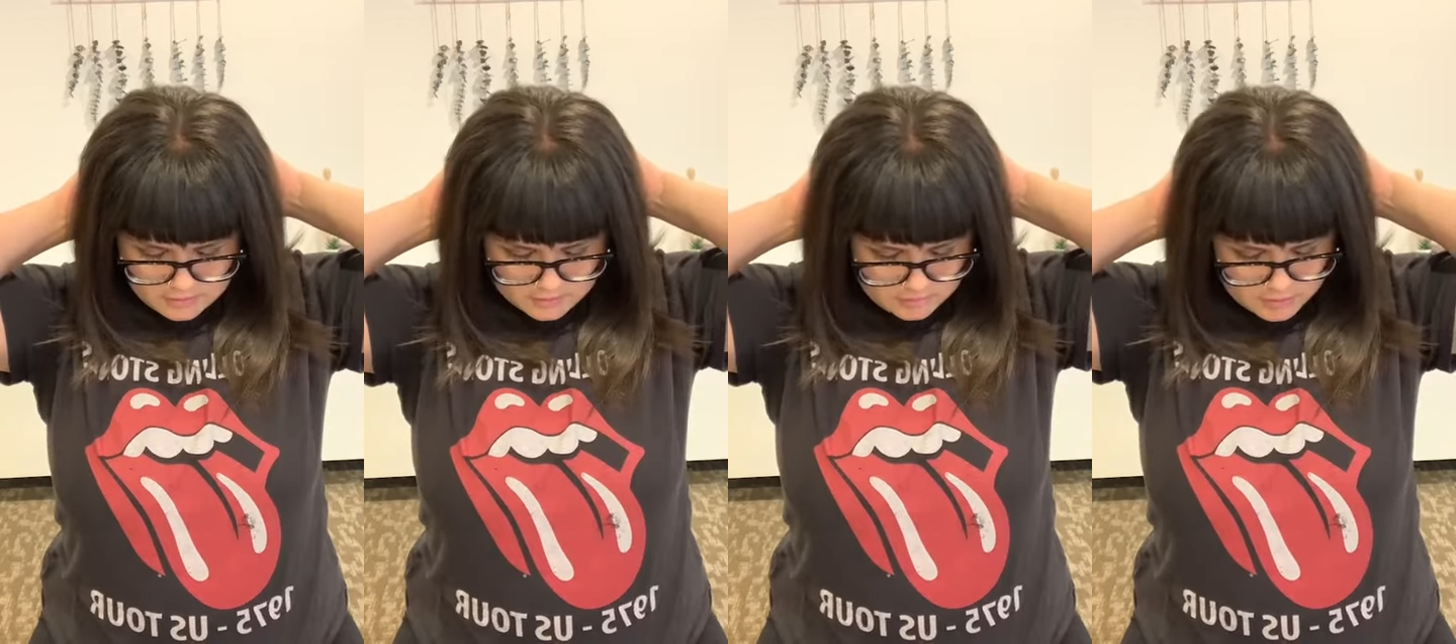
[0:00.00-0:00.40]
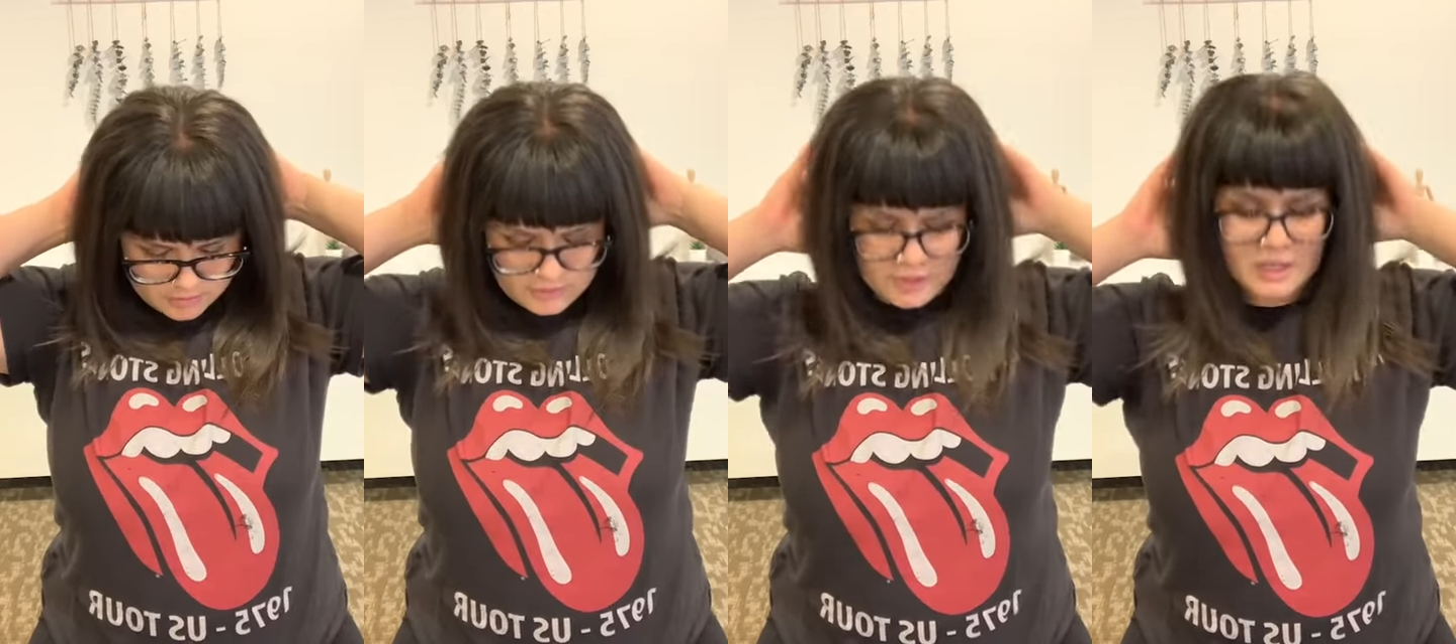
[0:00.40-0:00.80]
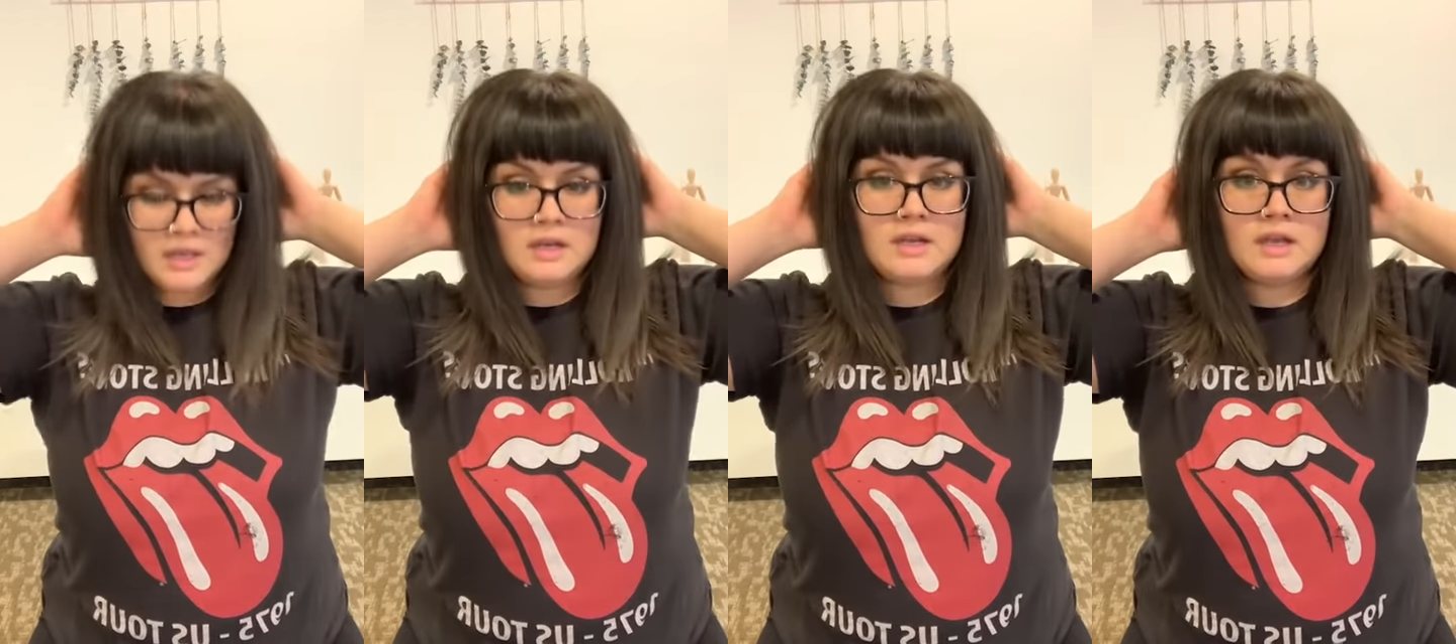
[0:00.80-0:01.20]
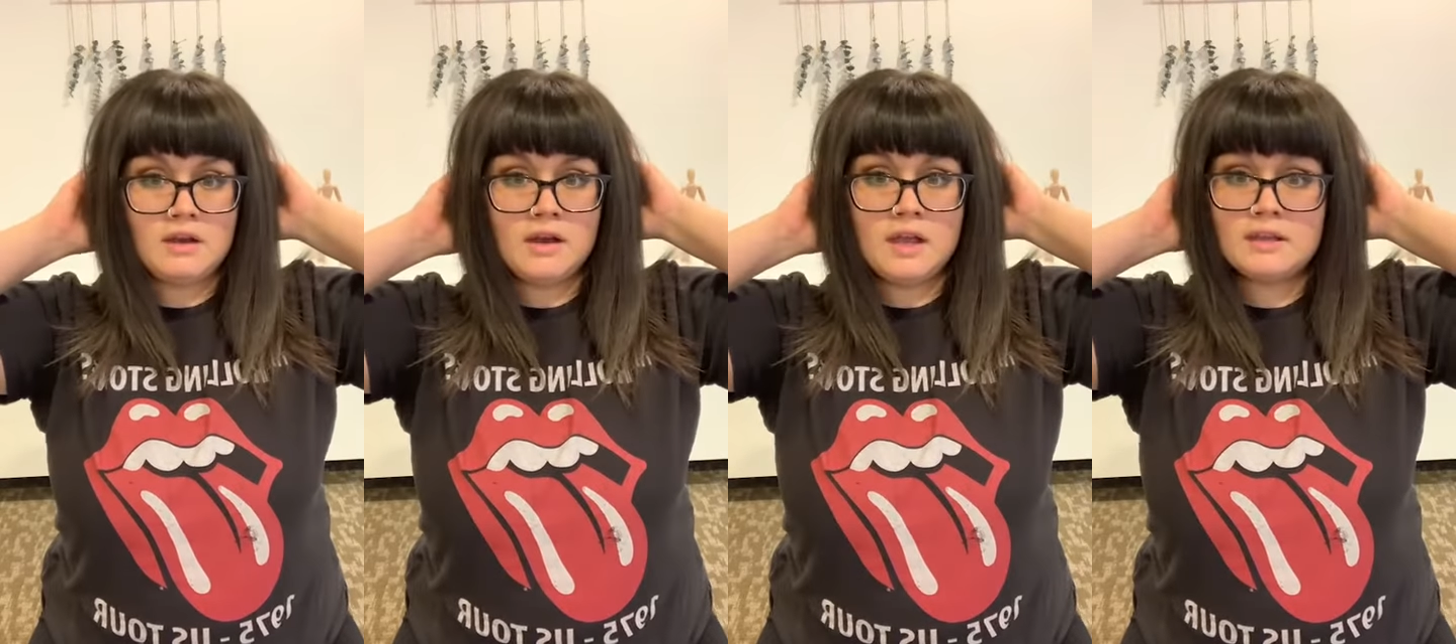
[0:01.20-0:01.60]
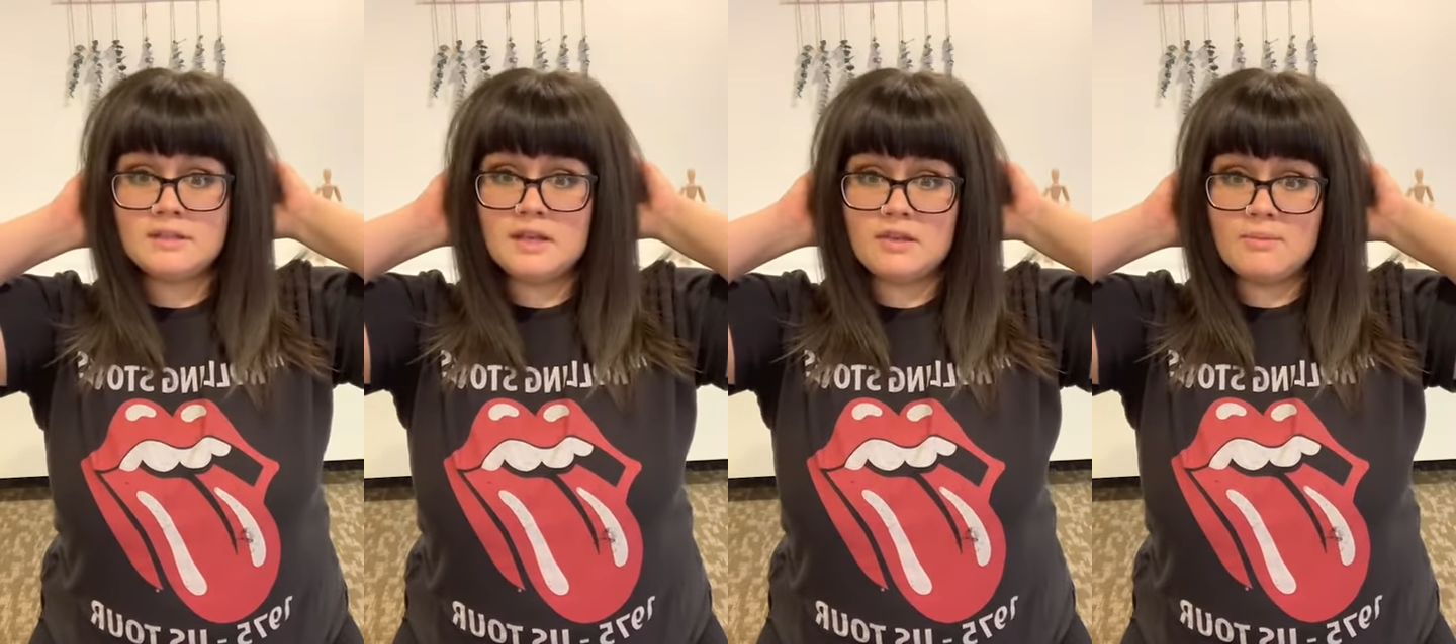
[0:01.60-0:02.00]
So be sure to get any
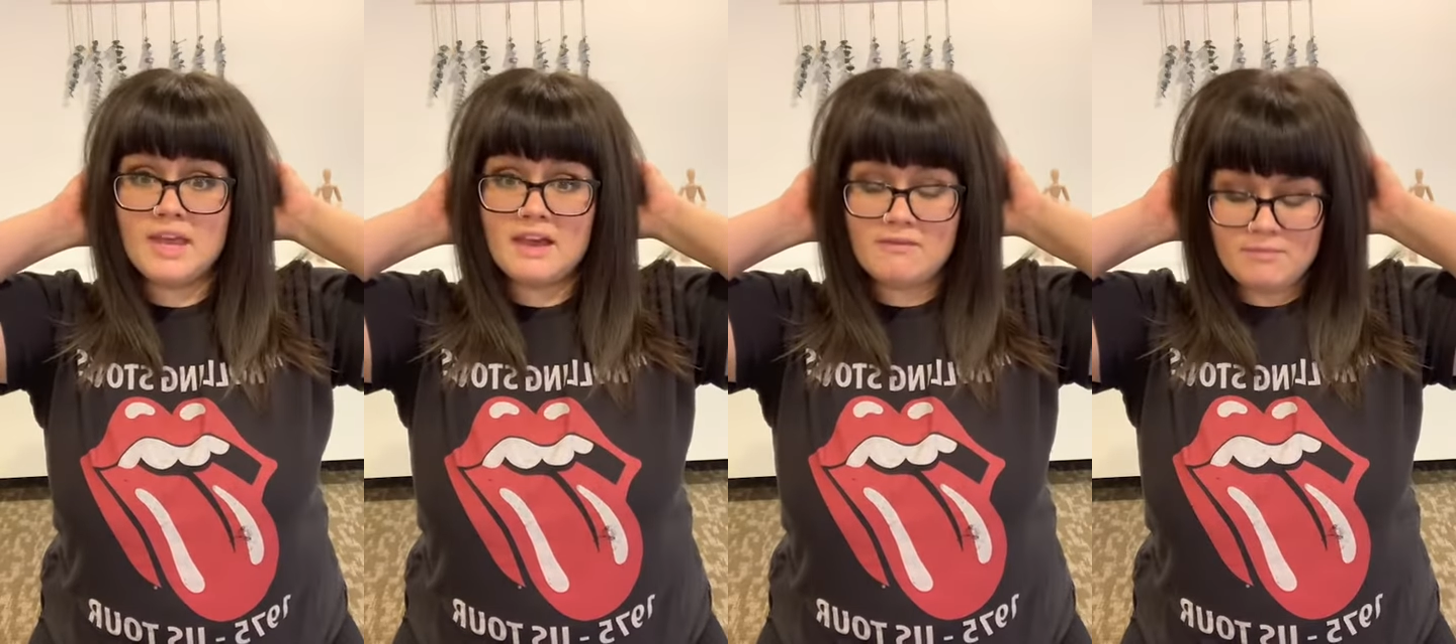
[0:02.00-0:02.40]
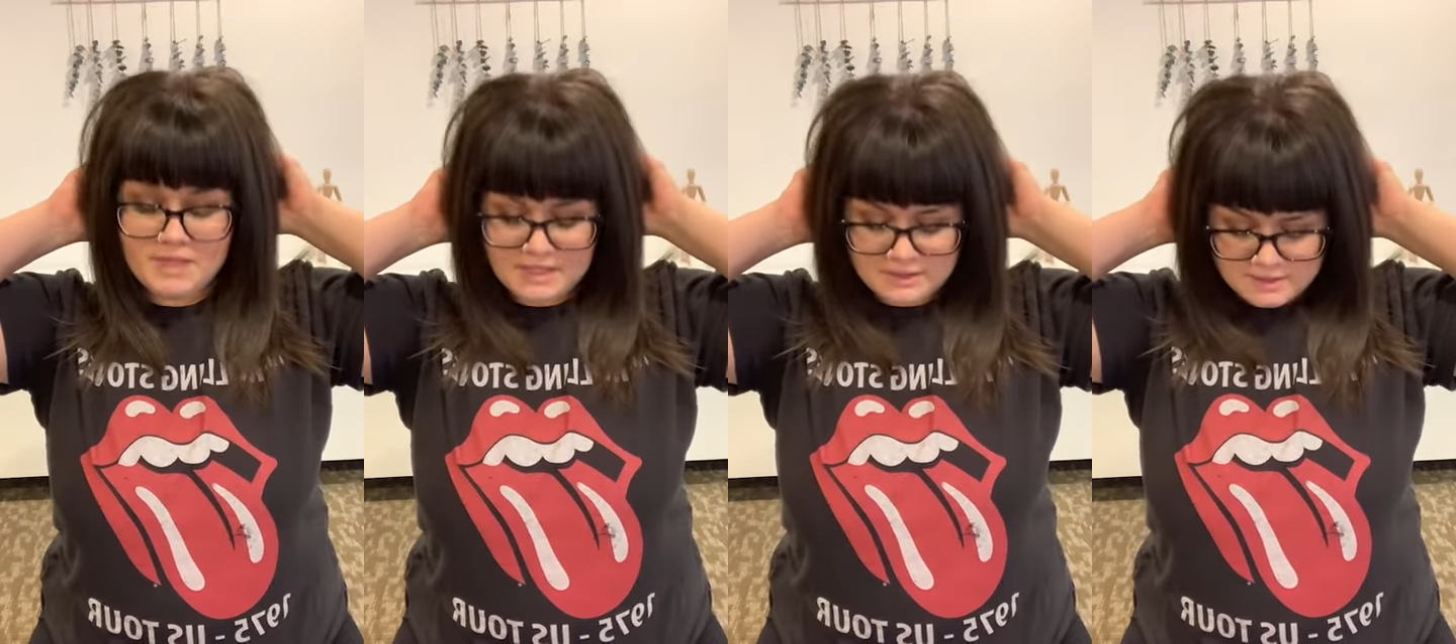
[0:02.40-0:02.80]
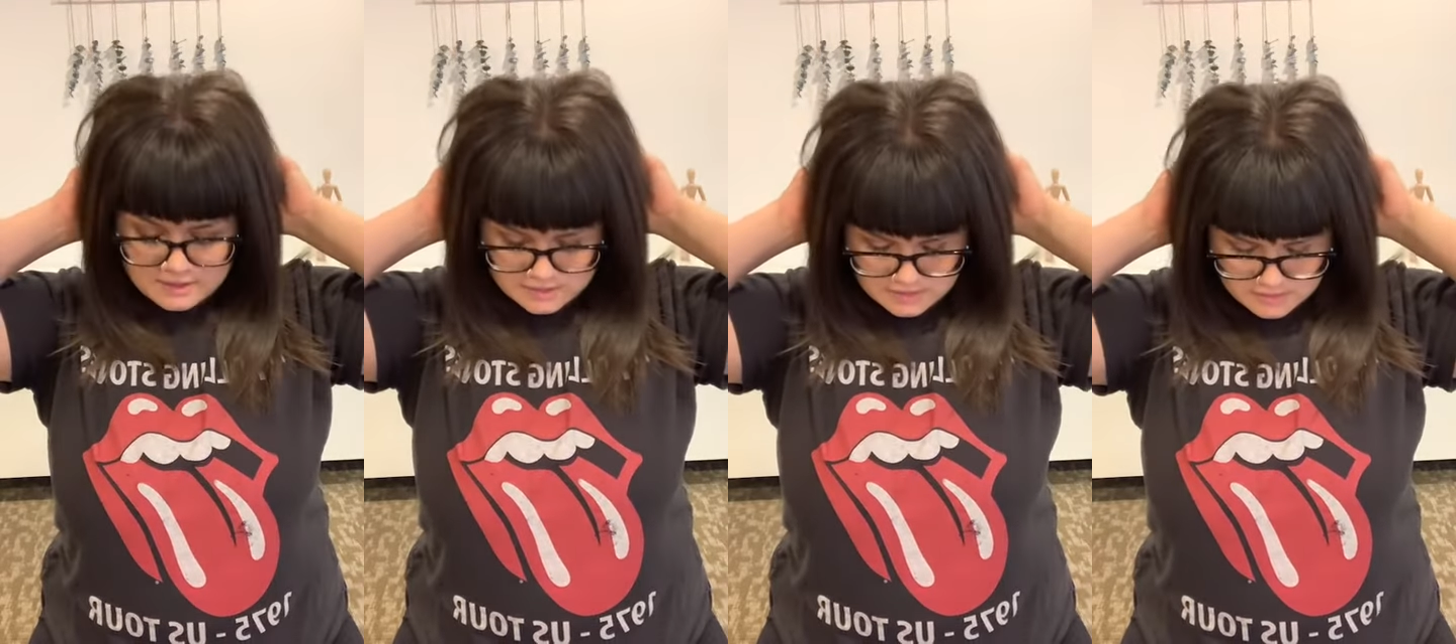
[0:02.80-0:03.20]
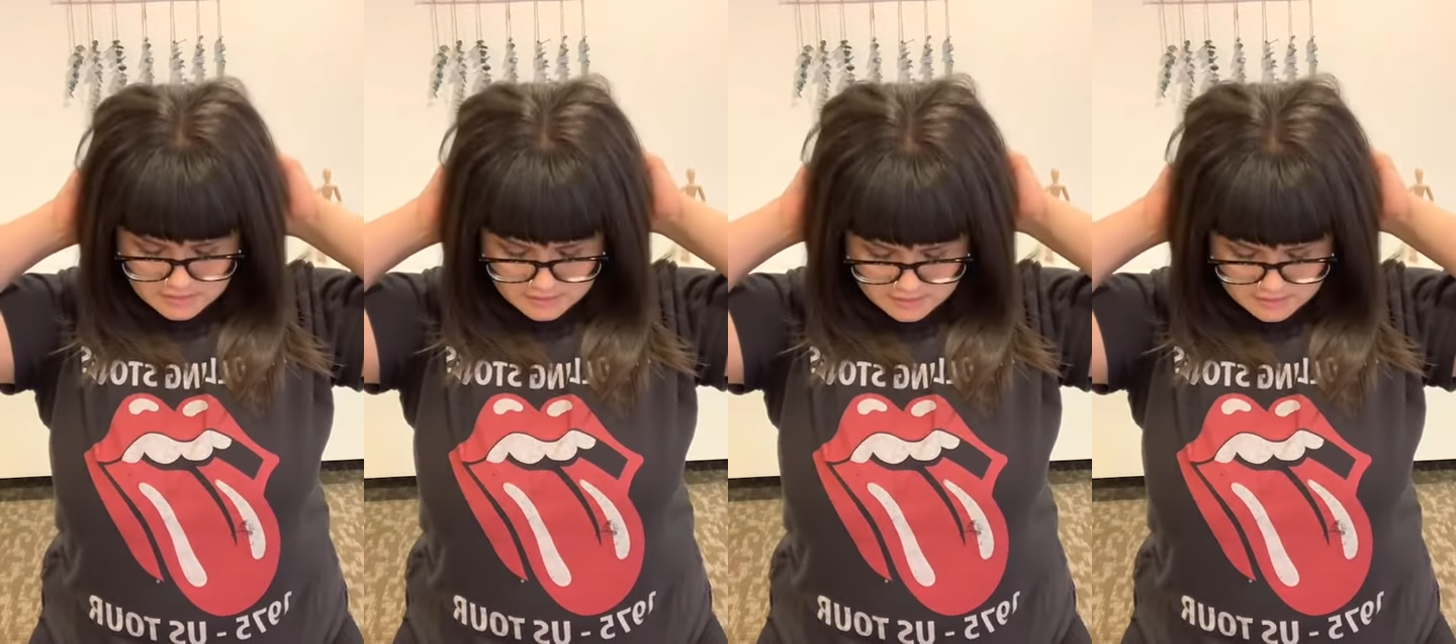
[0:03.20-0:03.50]
areas that you may have missed.